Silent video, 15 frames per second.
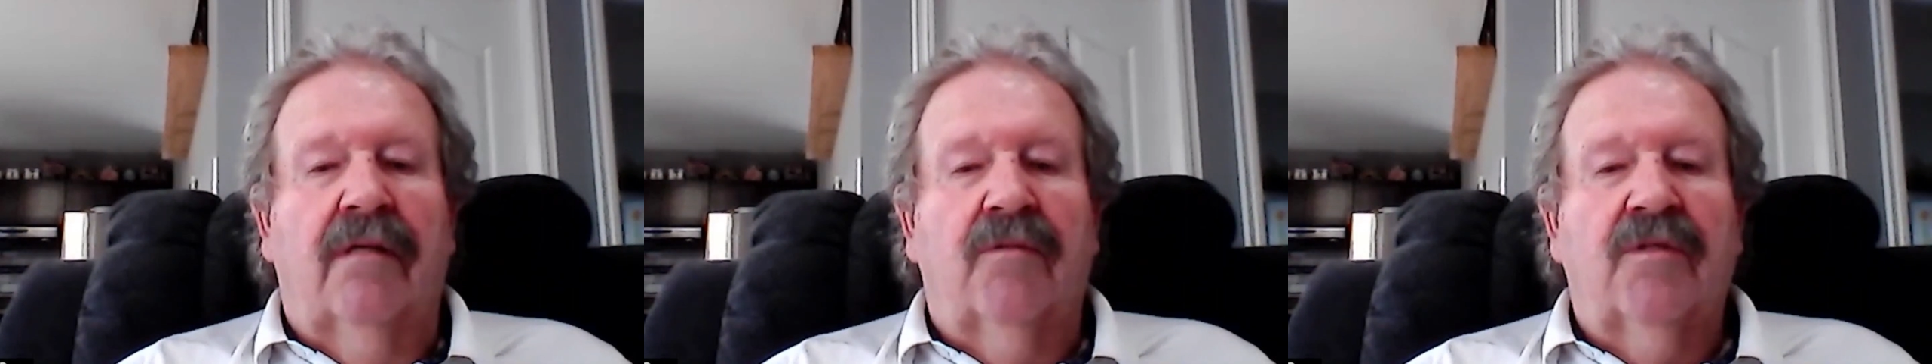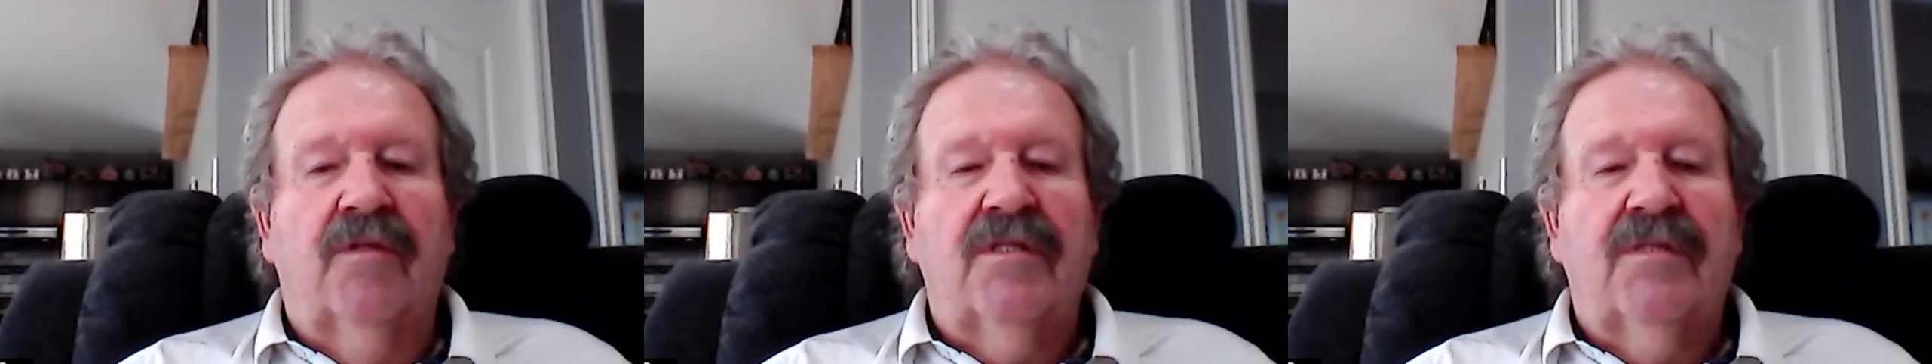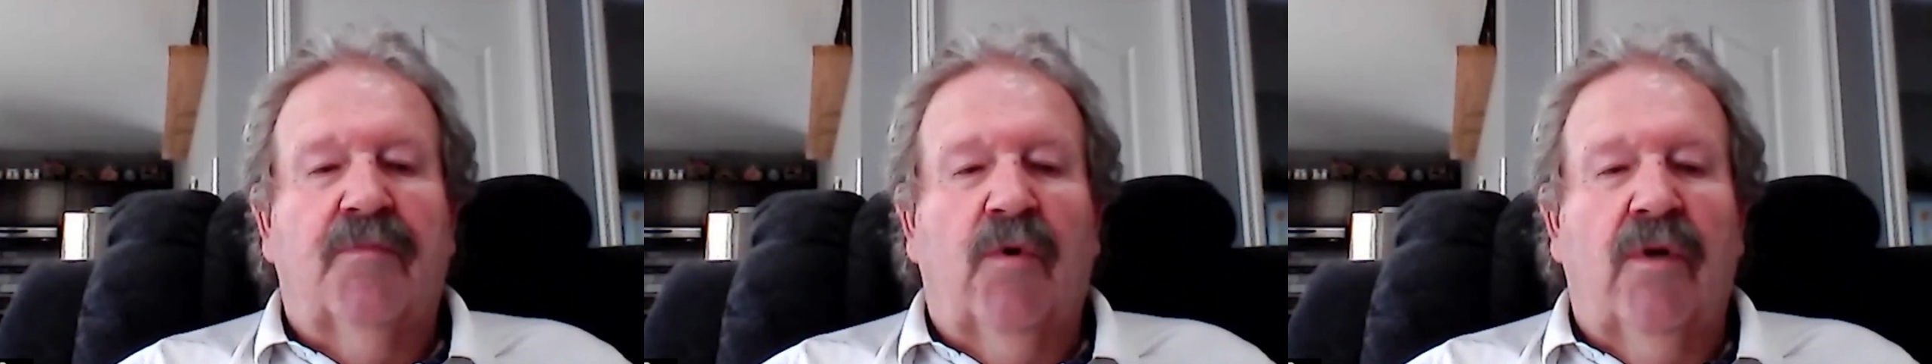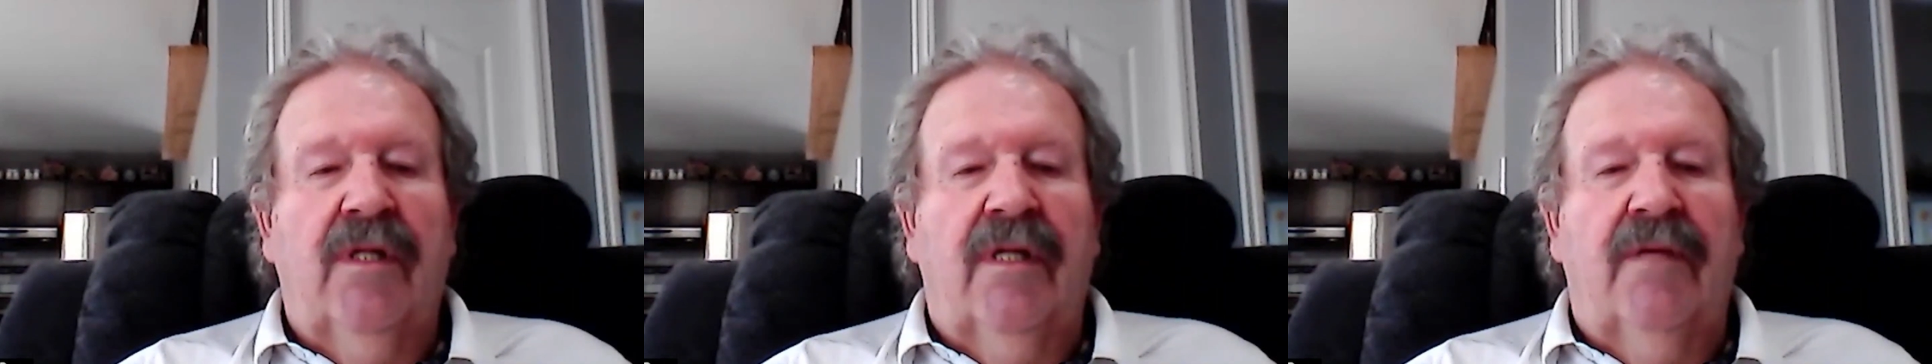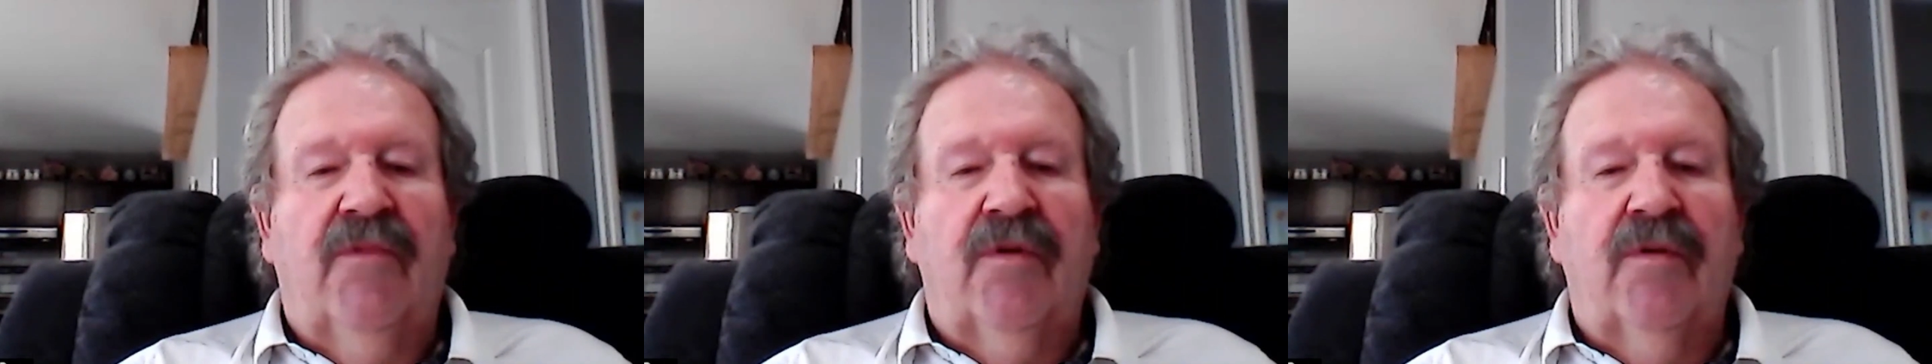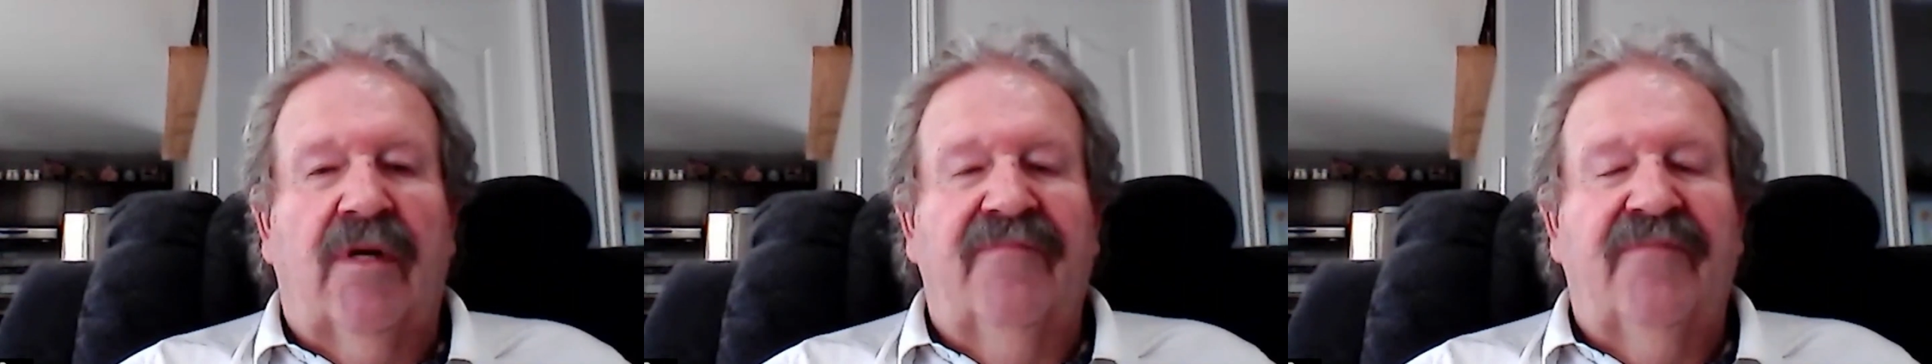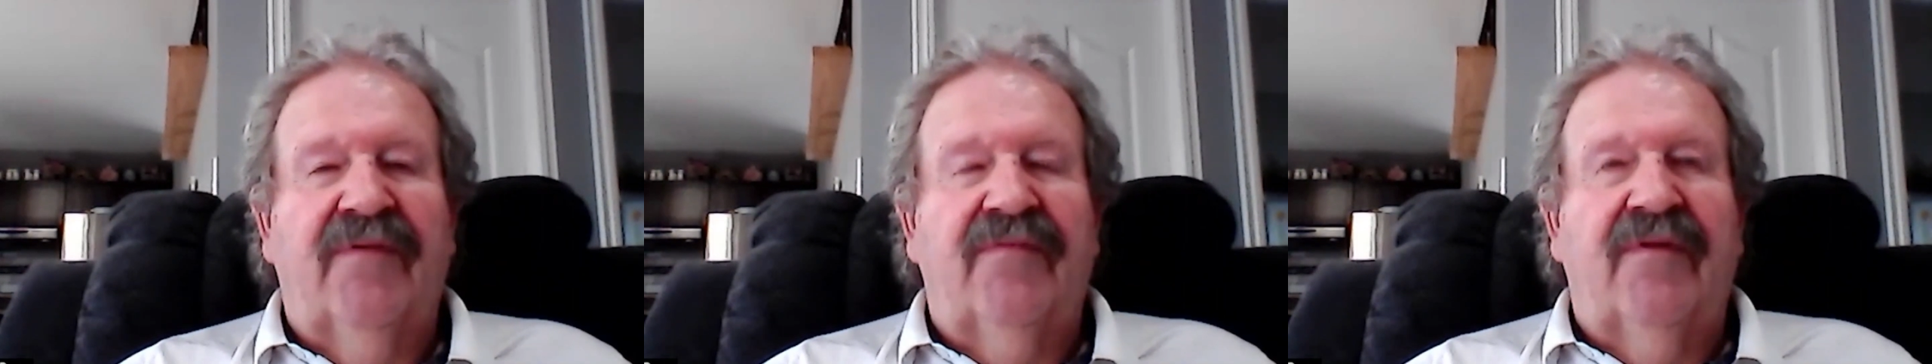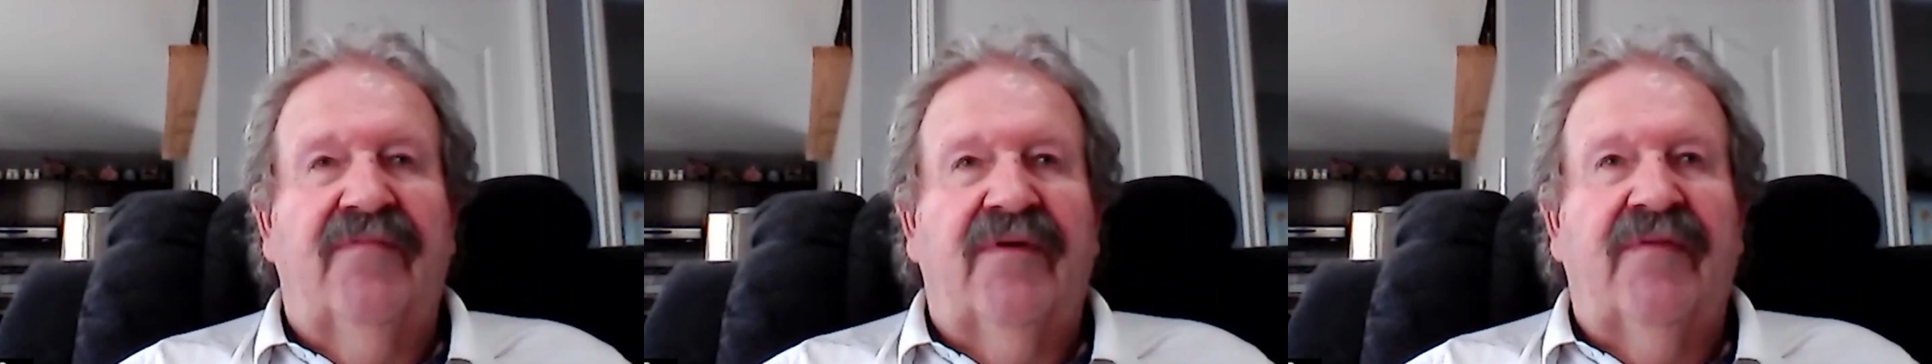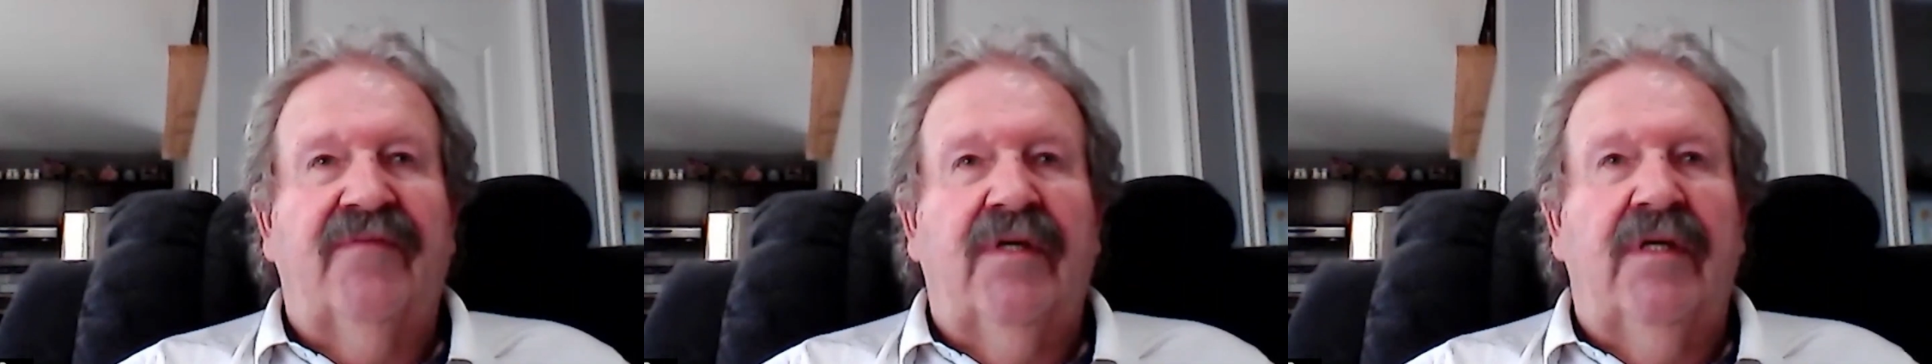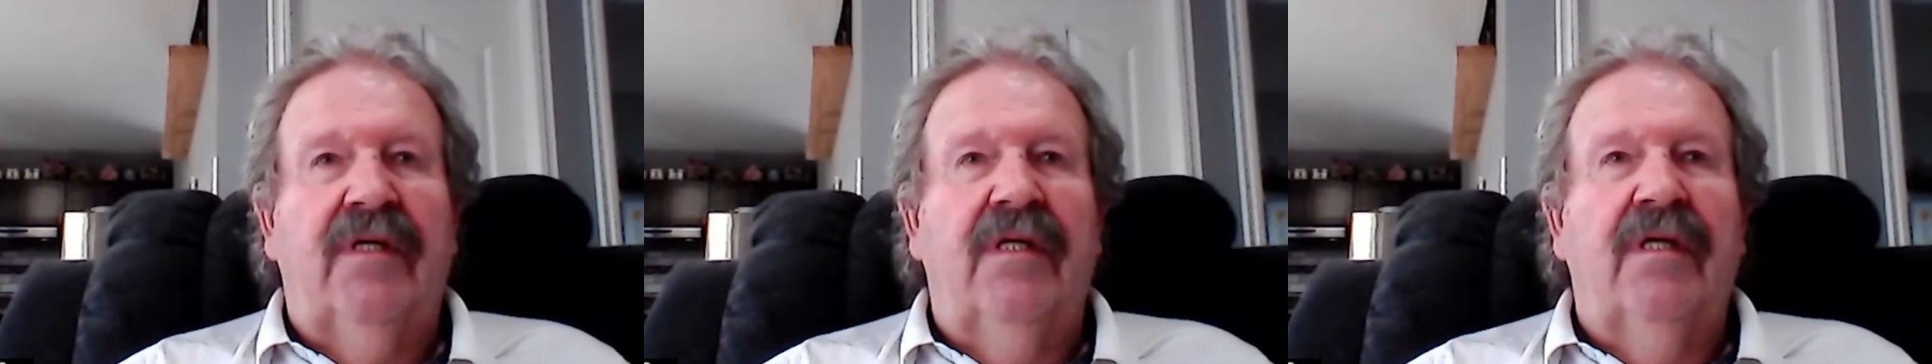We're supporting them through our
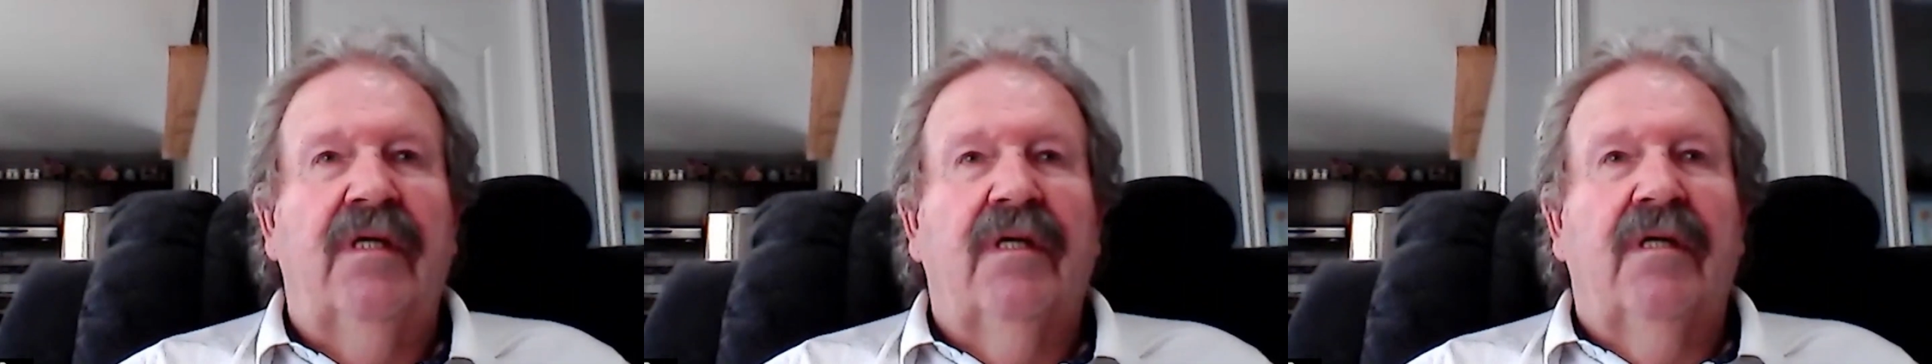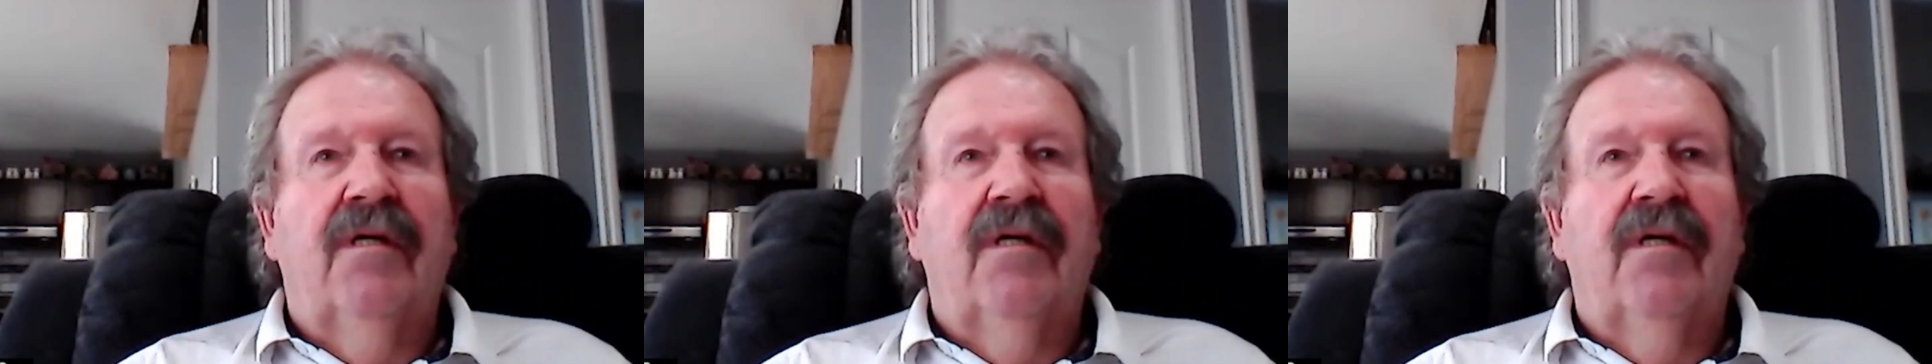50/50